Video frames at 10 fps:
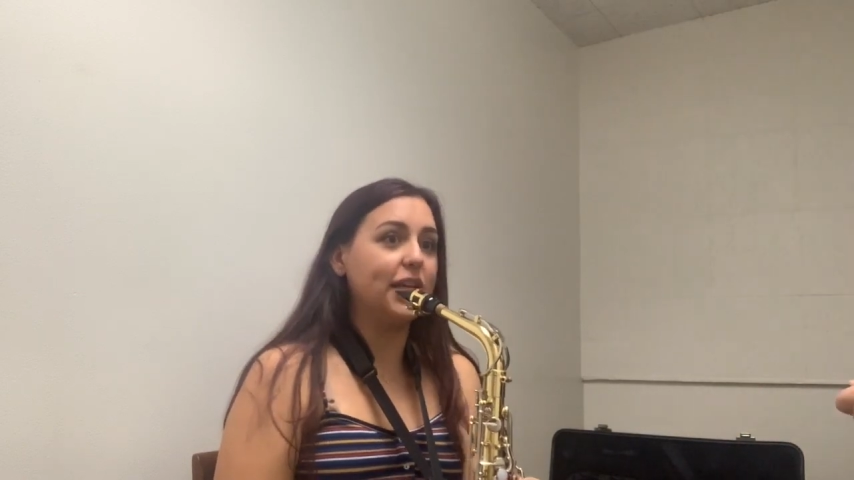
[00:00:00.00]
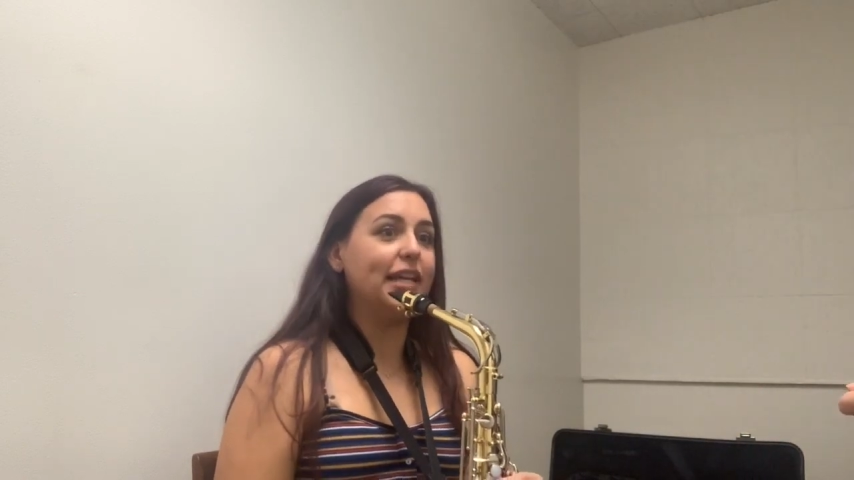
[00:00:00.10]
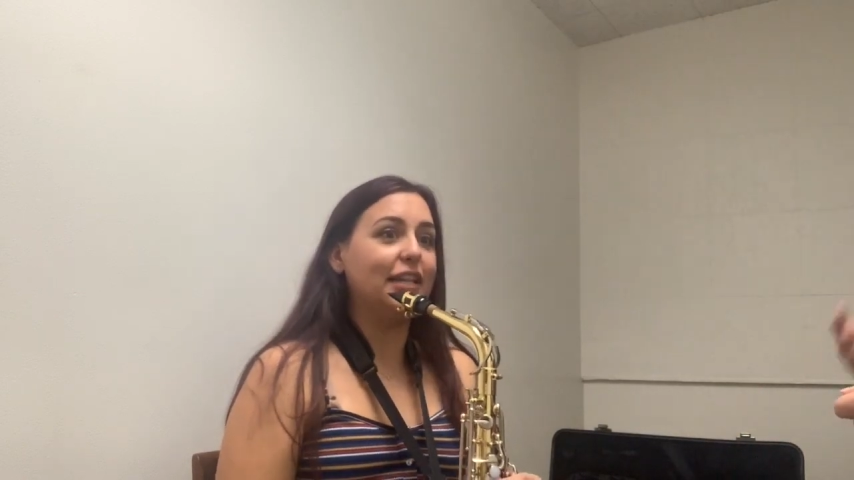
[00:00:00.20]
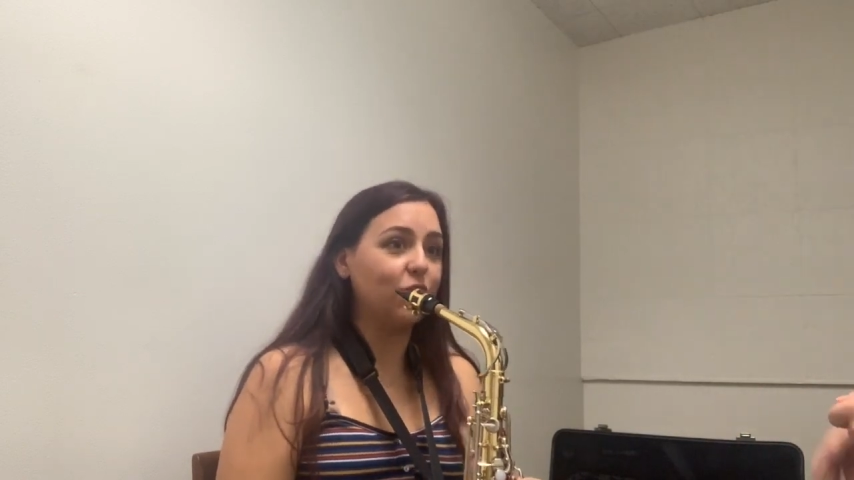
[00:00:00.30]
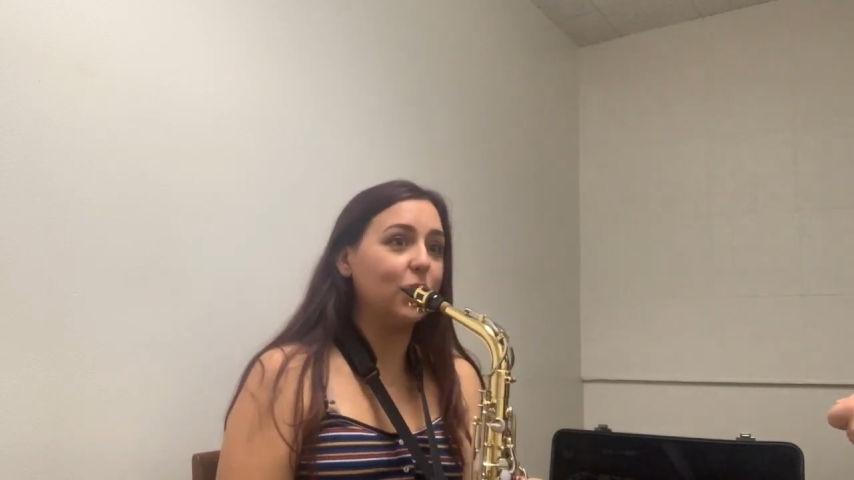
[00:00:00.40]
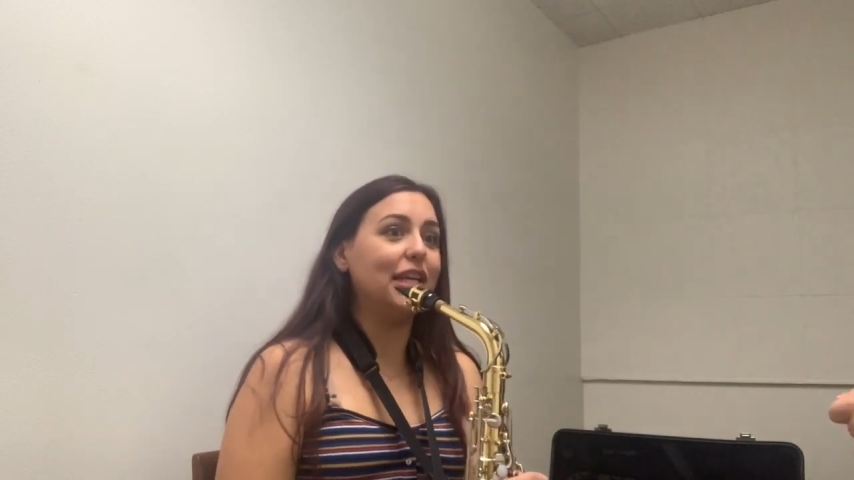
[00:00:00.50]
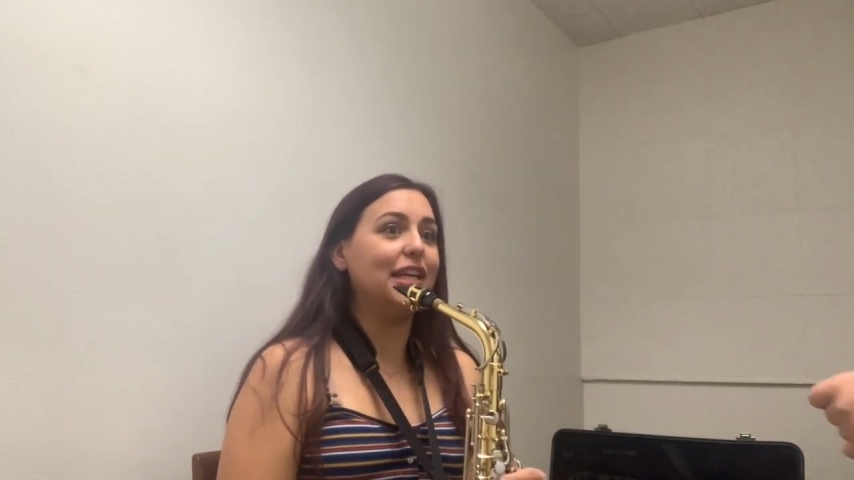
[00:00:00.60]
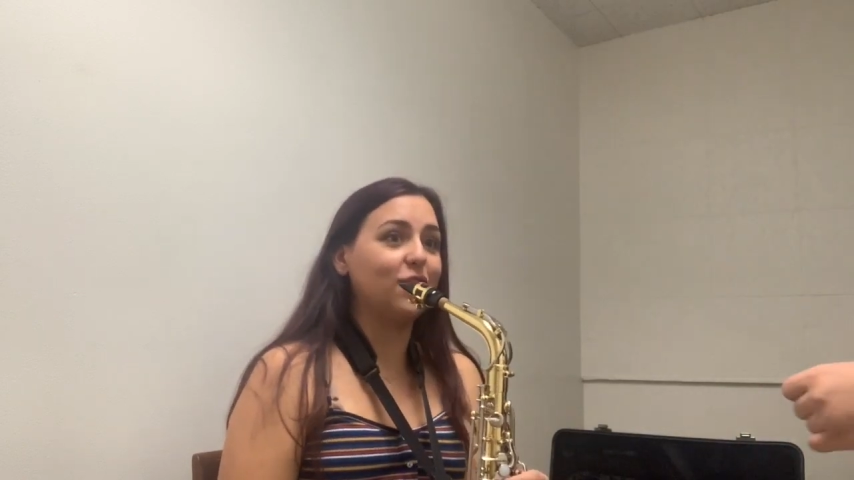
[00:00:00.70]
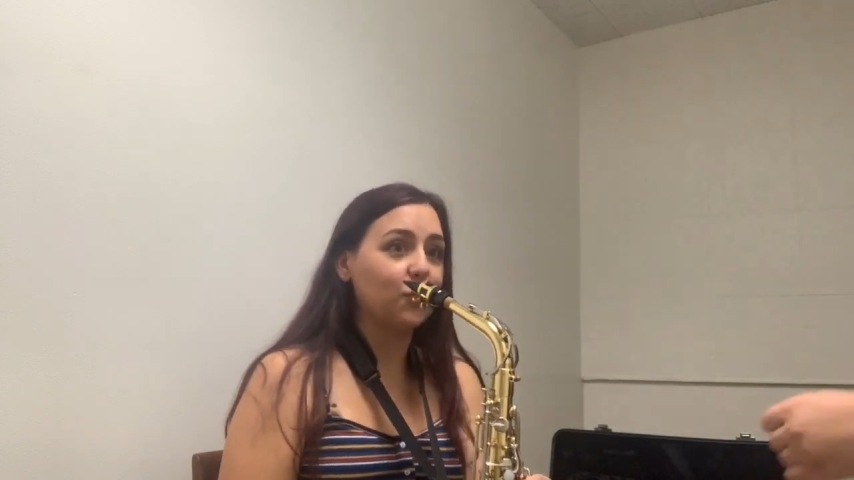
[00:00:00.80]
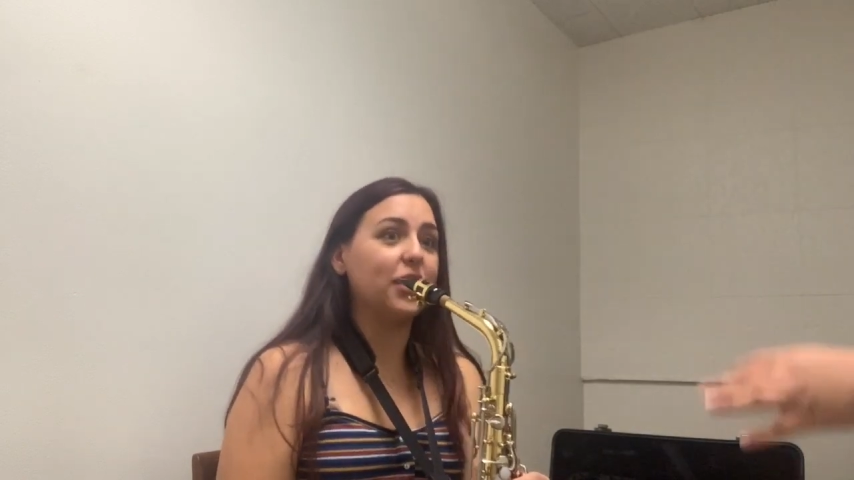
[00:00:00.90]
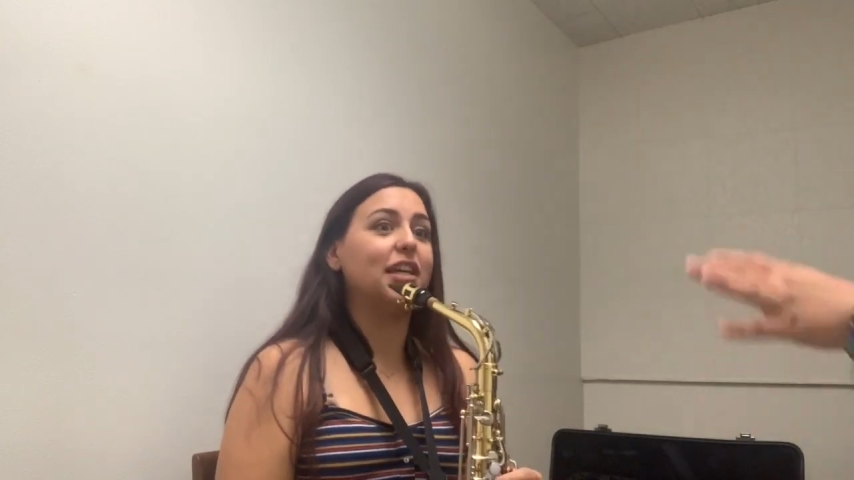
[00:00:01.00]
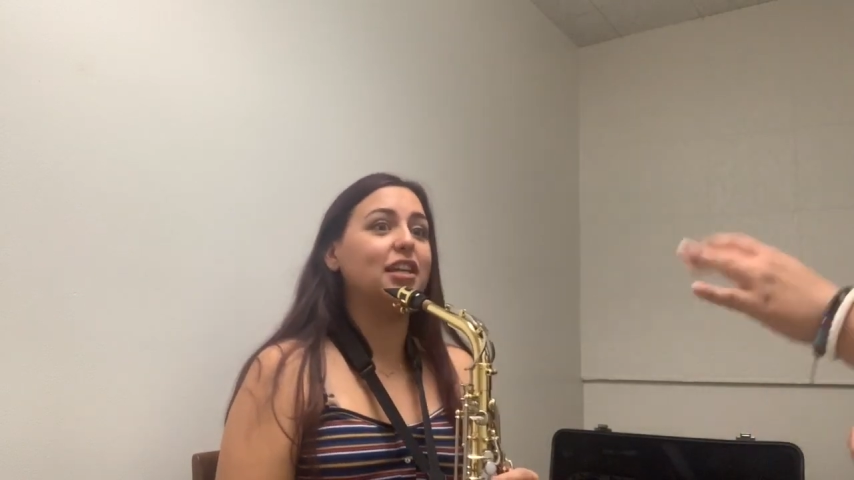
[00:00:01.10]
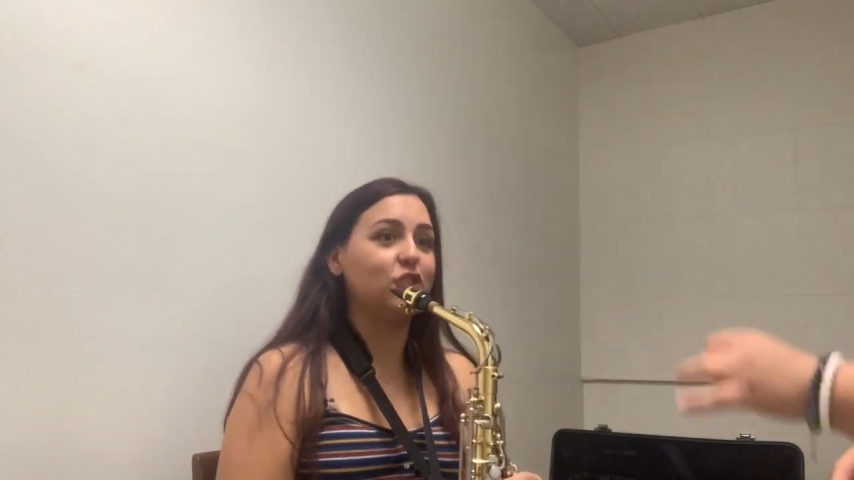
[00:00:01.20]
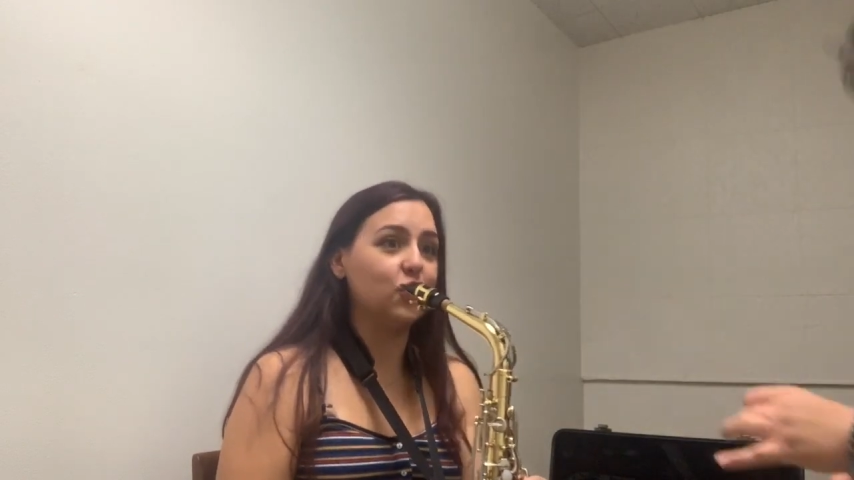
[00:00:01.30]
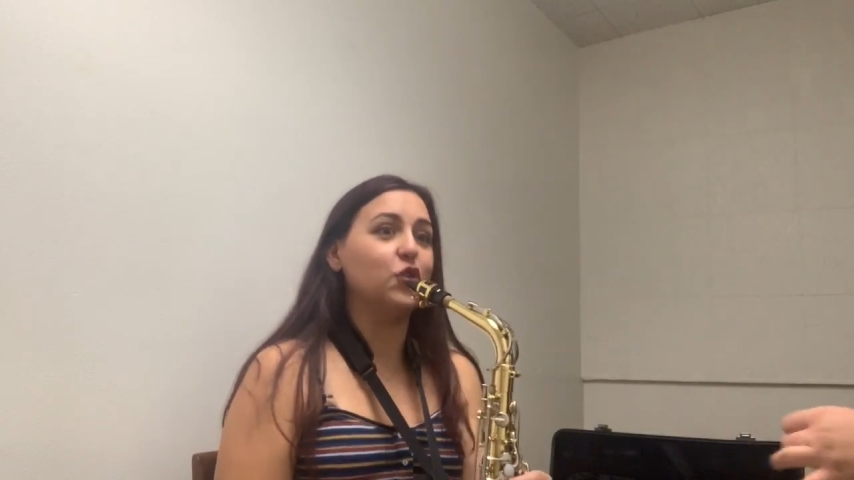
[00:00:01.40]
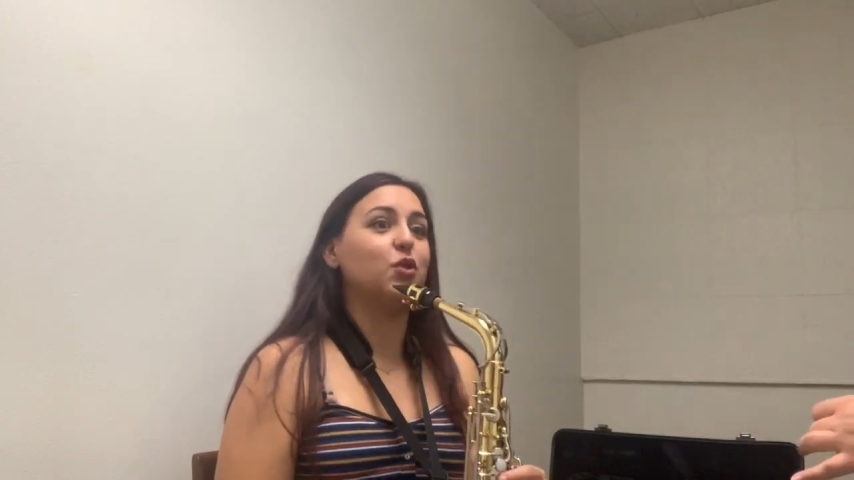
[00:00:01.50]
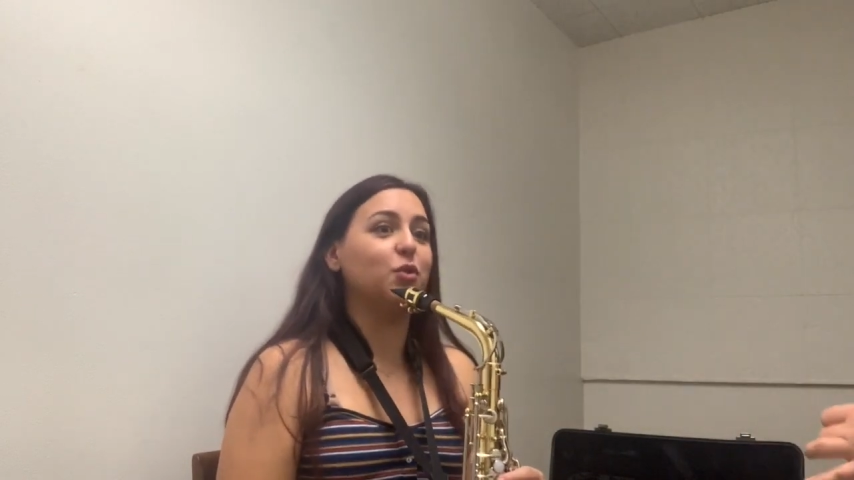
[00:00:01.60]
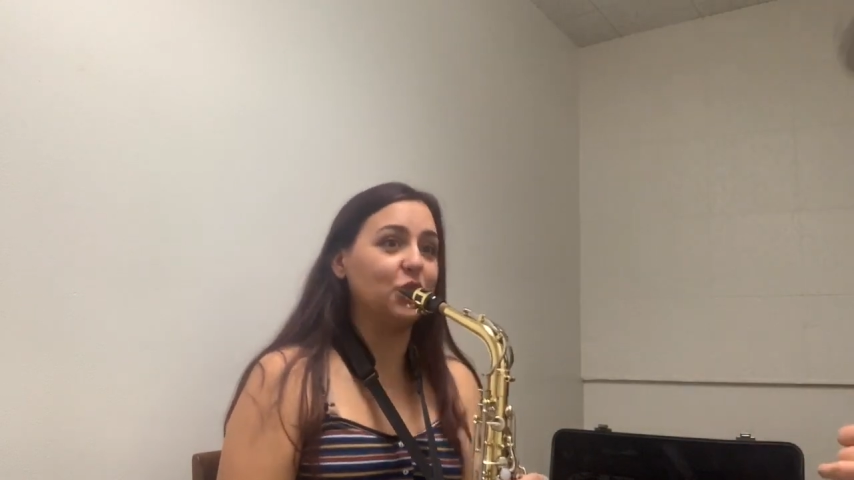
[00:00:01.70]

3, 3, 3, 2,